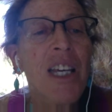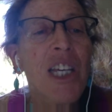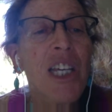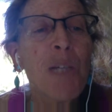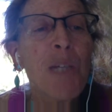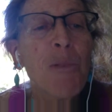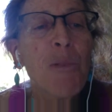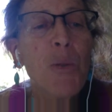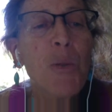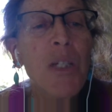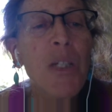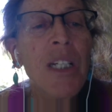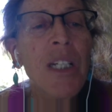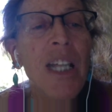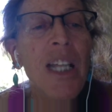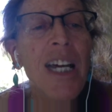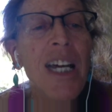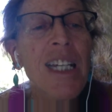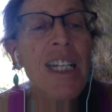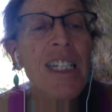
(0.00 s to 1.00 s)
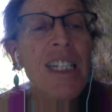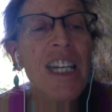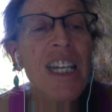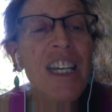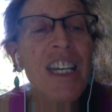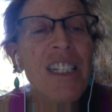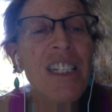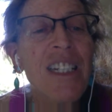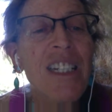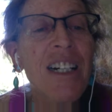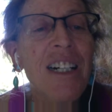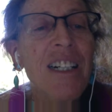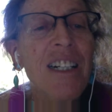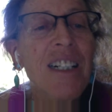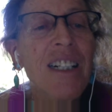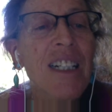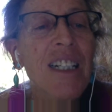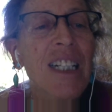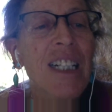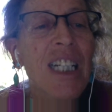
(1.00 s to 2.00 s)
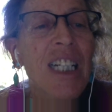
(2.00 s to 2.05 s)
in between light and dark,